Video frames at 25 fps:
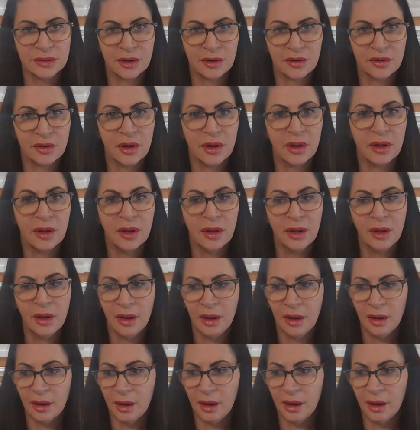or the
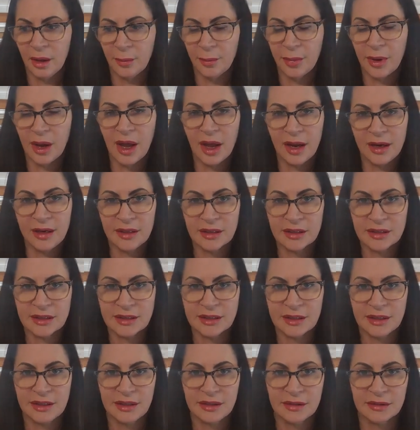behind the
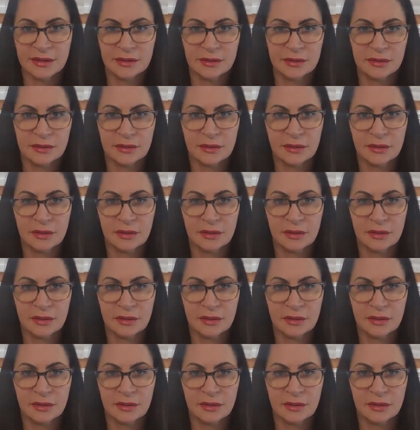scene